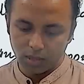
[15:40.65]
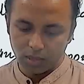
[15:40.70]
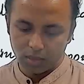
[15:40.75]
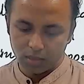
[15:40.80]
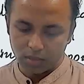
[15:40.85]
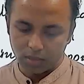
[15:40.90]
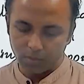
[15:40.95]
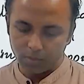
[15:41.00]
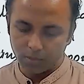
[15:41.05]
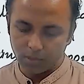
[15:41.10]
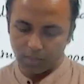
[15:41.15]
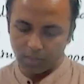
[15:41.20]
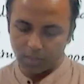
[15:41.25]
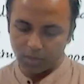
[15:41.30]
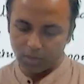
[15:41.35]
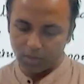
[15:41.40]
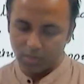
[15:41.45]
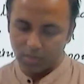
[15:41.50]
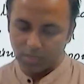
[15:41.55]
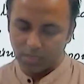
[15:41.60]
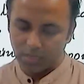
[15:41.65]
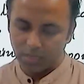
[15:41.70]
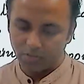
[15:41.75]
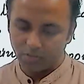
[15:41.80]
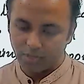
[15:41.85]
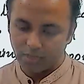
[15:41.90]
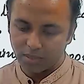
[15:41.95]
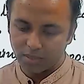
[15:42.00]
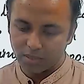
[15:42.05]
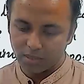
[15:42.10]
Some regions like
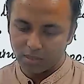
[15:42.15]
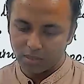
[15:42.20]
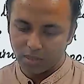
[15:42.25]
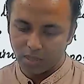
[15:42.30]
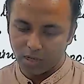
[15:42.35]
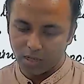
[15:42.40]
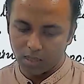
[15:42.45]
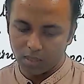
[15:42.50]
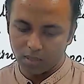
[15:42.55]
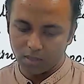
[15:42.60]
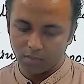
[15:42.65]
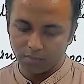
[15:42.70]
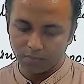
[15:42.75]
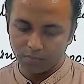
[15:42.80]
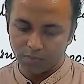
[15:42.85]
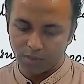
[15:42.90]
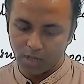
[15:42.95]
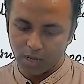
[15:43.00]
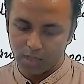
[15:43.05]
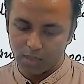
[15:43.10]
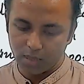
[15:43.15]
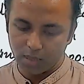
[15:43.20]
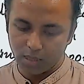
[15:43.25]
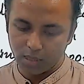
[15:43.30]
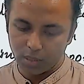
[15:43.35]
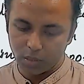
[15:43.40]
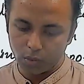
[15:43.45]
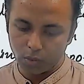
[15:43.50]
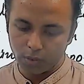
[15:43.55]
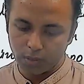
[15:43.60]
Western Ghat and the
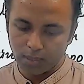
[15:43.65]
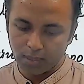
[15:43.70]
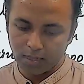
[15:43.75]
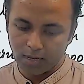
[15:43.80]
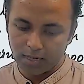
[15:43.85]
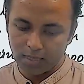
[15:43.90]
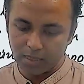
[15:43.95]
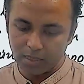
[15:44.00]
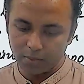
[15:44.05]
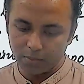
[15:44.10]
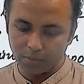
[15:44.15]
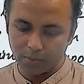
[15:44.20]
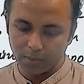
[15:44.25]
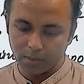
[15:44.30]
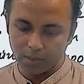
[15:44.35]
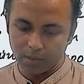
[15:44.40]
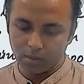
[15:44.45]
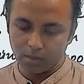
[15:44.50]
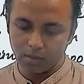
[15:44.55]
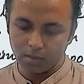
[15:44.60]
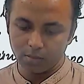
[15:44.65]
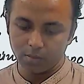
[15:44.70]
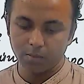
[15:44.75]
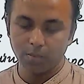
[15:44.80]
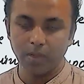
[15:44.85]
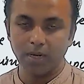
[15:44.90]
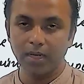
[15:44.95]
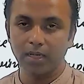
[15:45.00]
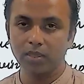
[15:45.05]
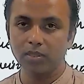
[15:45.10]
Indo-Gangetic
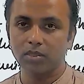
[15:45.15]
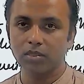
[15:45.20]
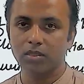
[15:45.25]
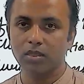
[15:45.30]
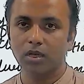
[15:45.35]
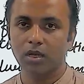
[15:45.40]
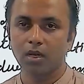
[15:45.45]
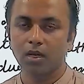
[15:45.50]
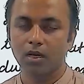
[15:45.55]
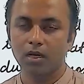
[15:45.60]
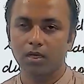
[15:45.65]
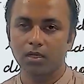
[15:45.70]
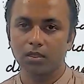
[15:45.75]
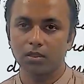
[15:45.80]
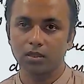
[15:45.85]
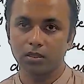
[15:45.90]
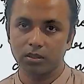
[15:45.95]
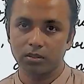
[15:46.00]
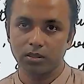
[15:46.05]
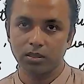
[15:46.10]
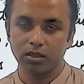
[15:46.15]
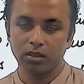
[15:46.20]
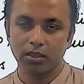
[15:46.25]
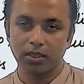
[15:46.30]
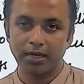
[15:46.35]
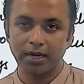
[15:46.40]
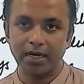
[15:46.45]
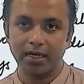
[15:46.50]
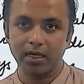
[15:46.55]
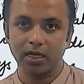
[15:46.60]
plains, the
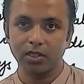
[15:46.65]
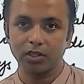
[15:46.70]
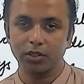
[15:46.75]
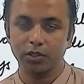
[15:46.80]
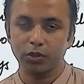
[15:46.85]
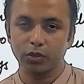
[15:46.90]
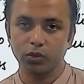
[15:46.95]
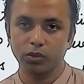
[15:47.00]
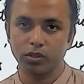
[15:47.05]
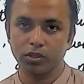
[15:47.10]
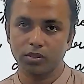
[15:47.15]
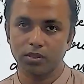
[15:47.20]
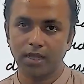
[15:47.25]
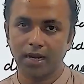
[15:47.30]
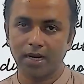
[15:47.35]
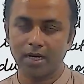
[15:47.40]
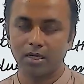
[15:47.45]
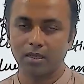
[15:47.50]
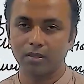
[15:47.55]
data shows that